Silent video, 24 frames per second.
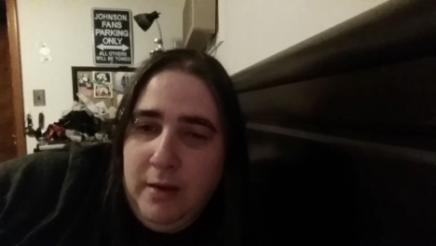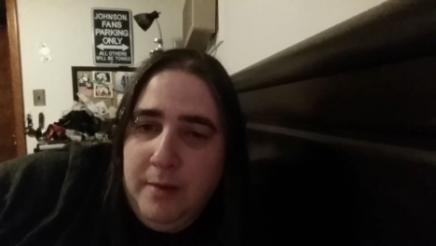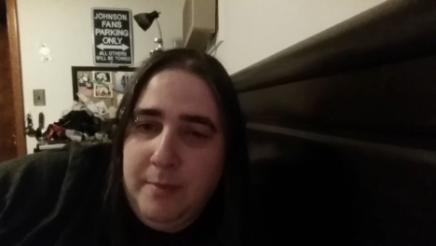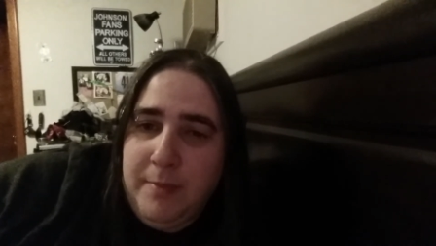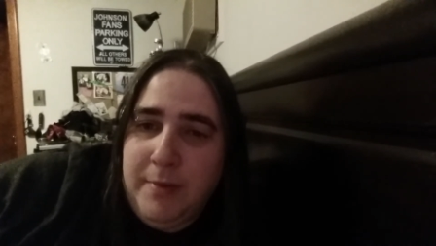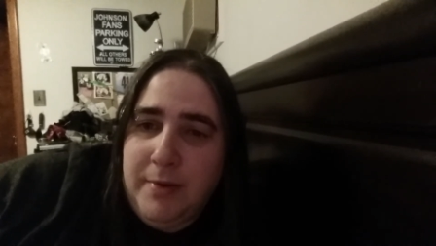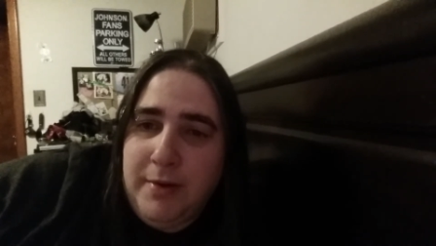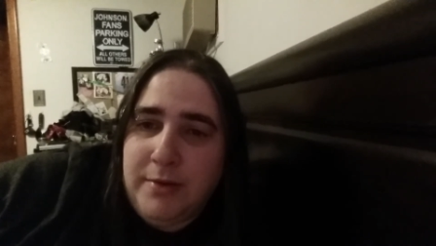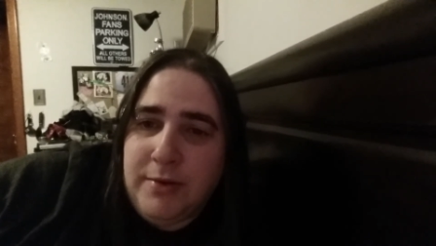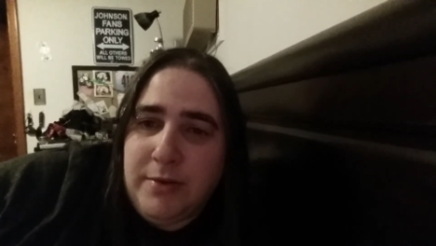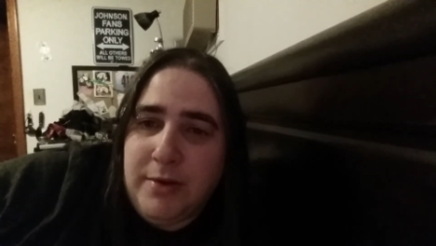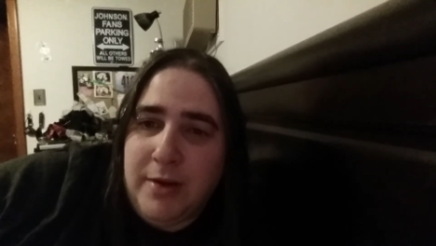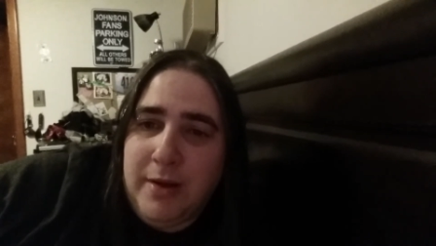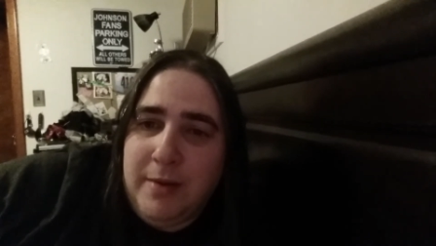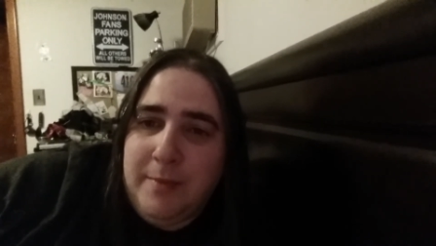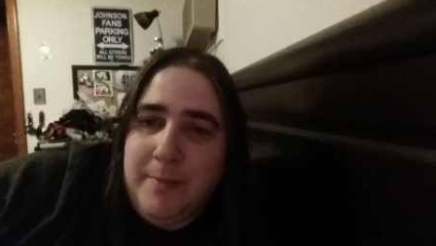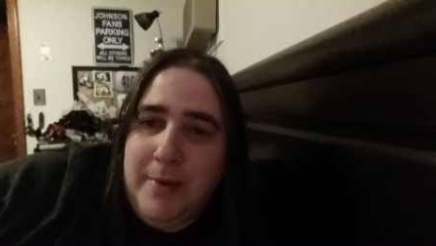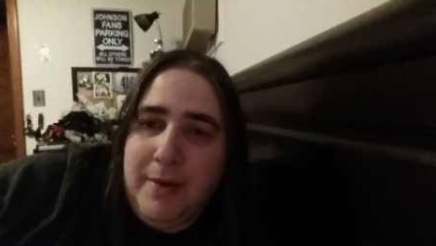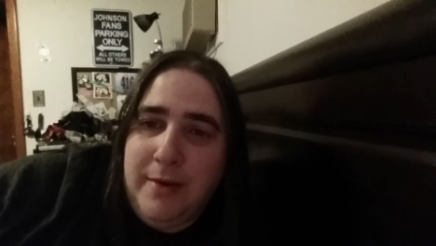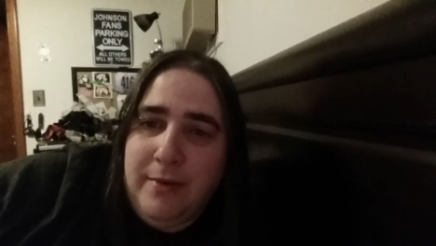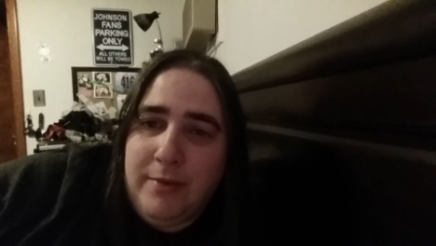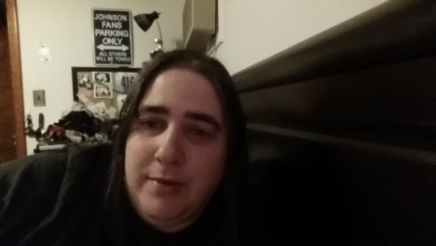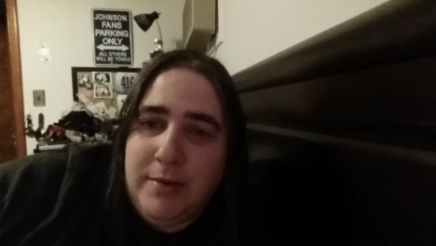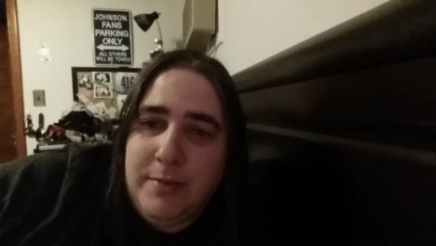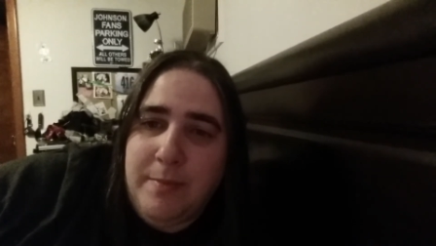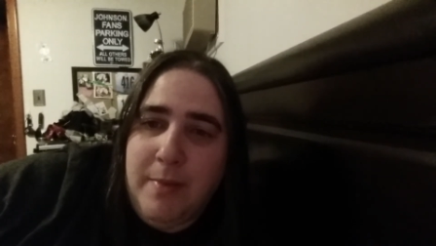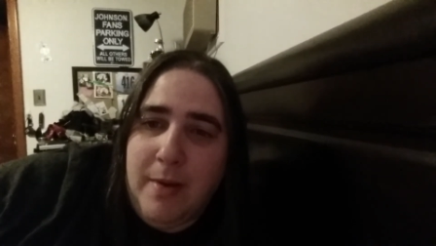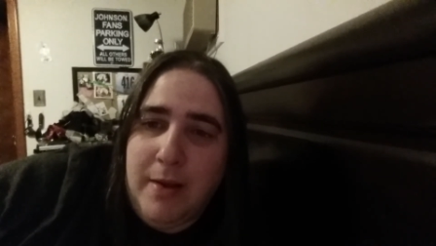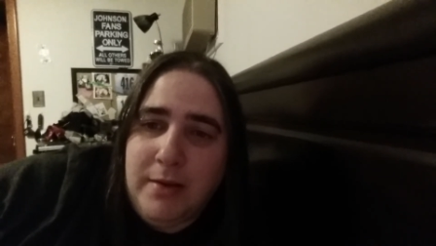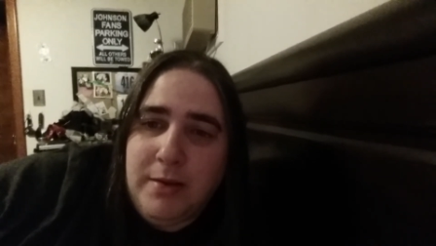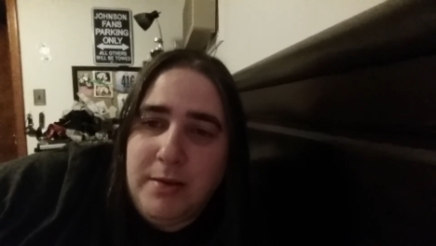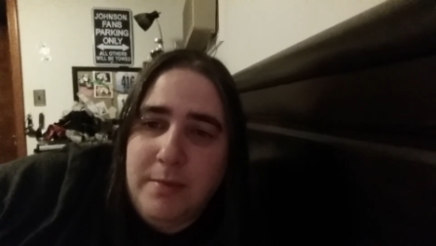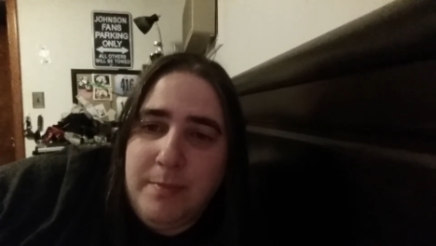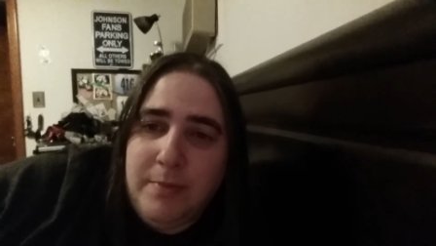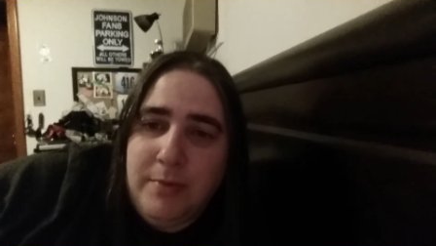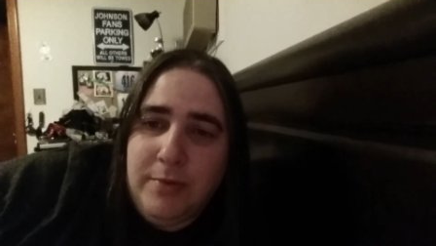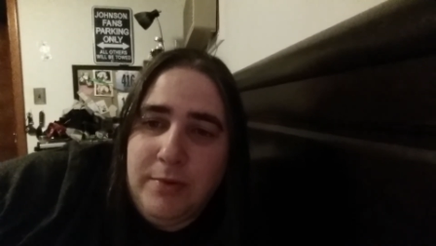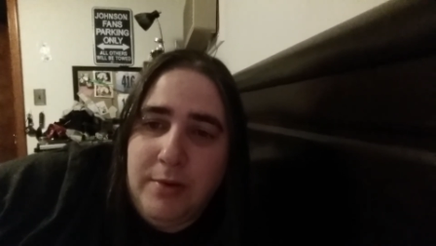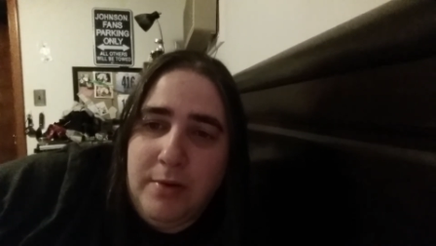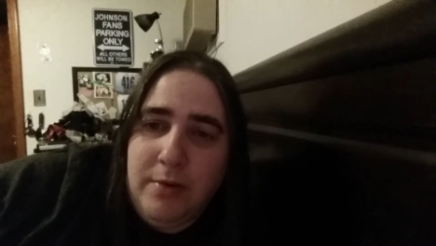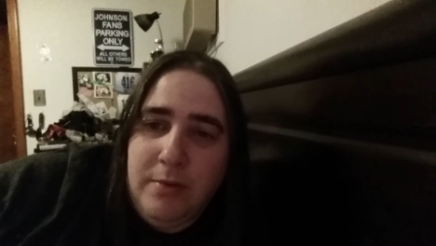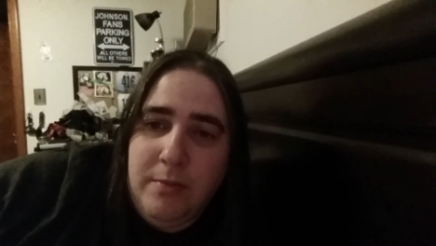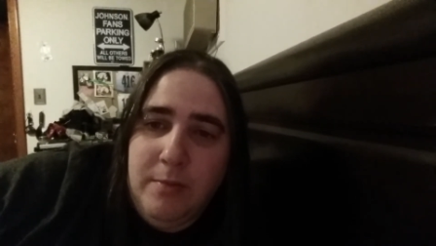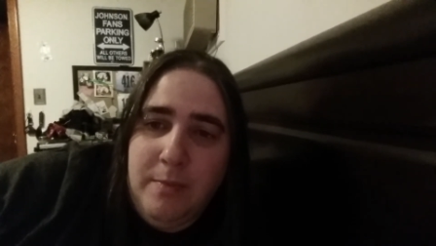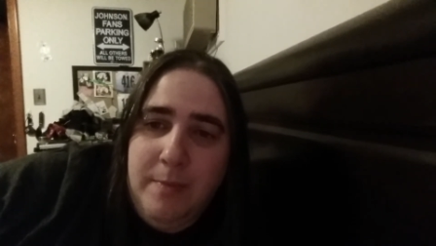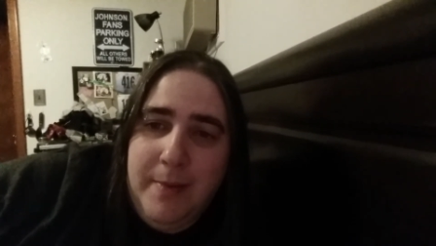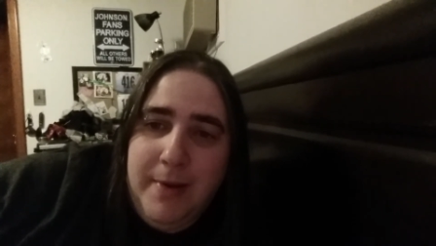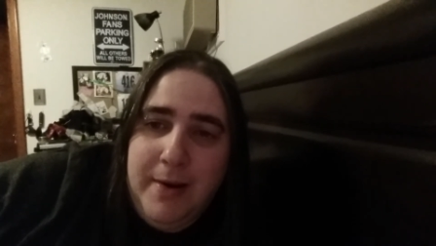I'm going to try to be responsible and
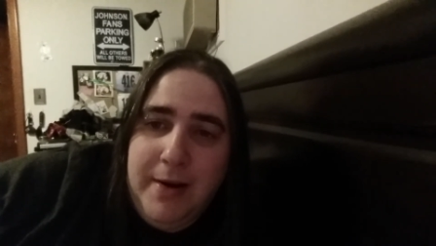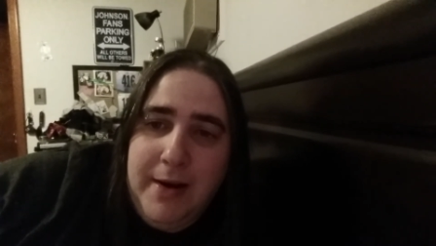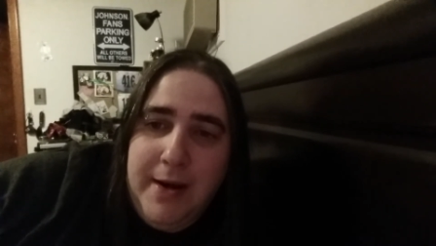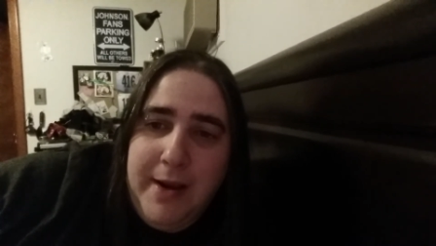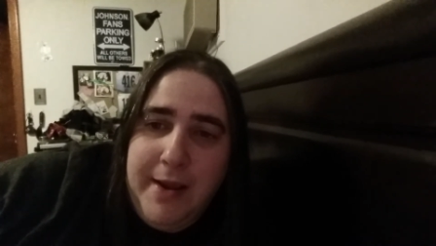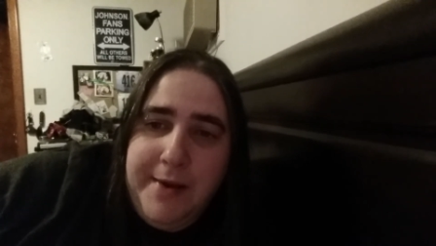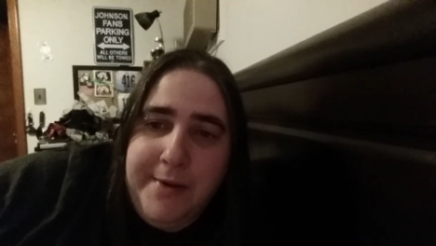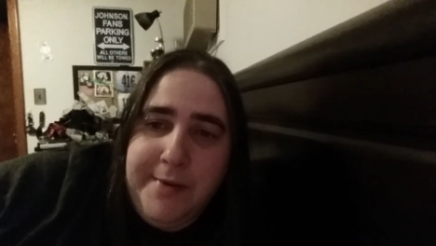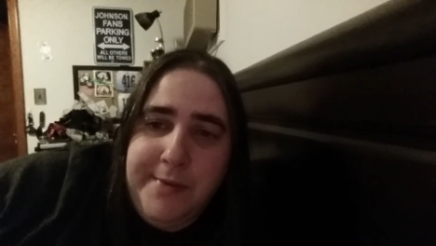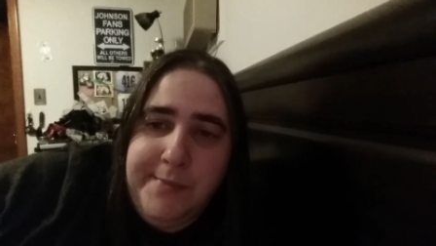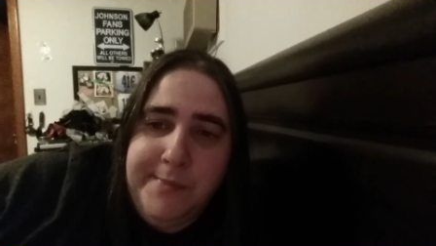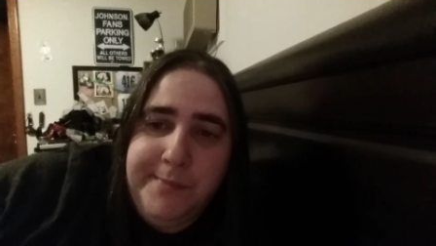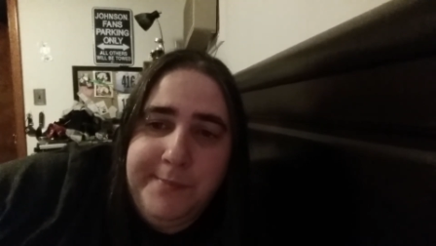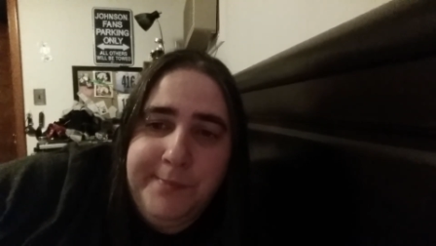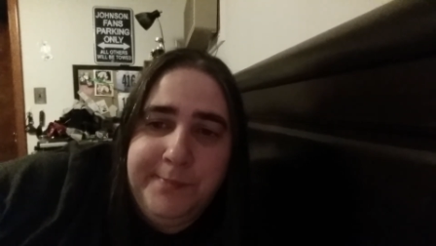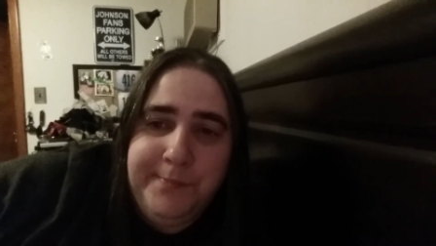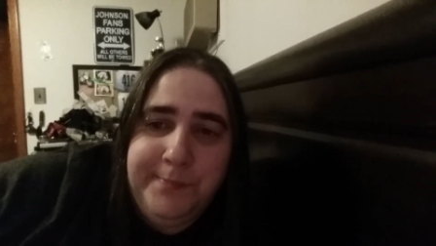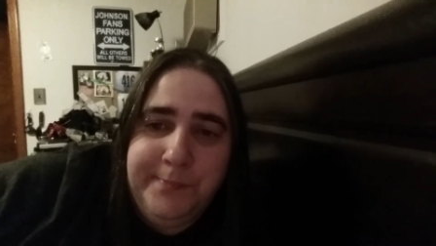go to bed now.